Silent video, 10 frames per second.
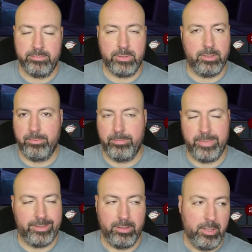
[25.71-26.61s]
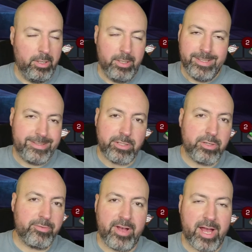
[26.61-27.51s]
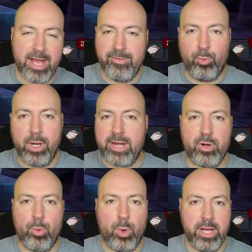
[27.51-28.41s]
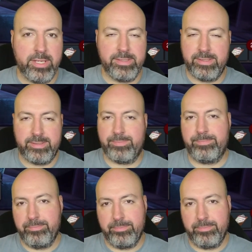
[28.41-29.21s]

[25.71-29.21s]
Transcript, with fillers: Oh man, sector five, whatever it was.